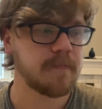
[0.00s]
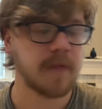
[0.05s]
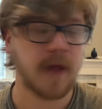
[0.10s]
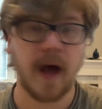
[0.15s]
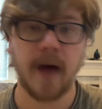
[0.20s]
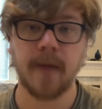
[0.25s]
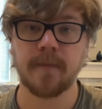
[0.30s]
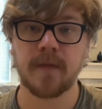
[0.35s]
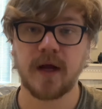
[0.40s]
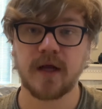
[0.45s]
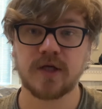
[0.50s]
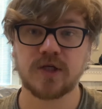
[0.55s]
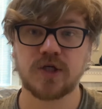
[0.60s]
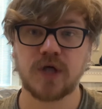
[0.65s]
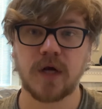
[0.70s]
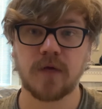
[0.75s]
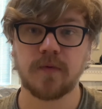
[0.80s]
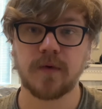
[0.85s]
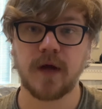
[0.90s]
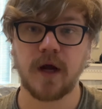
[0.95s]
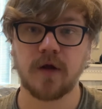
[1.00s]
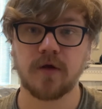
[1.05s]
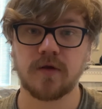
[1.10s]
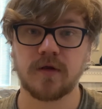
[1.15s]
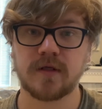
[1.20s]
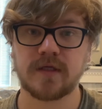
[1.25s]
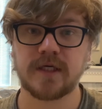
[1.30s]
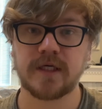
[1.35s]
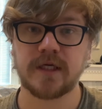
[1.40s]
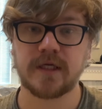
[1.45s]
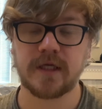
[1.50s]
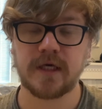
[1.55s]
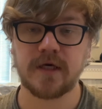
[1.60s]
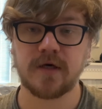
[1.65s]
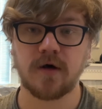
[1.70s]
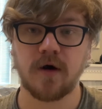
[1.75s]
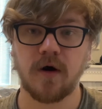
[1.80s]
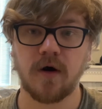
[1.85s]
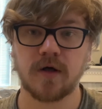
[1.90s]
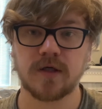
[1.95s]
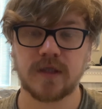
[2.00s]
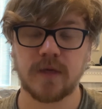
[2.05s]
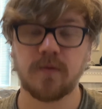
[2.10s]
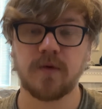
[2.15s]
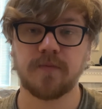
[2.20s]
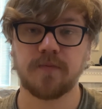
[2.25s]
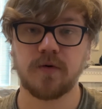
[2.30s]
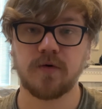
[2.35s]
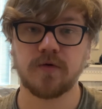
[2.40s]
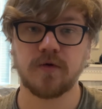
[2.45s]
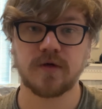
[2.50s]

I'm kind of shocked we got all the DDD cards and we pulled